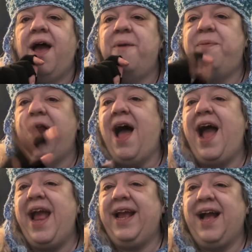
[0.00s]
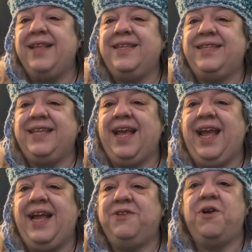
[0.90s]
but I got to
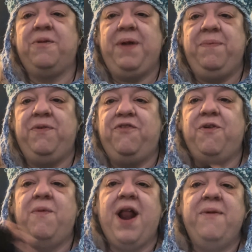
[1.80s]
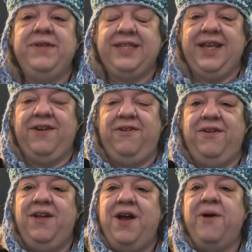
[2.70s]
see drunk people from when I was little,
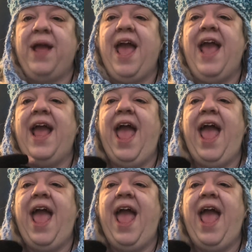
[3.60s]
okay?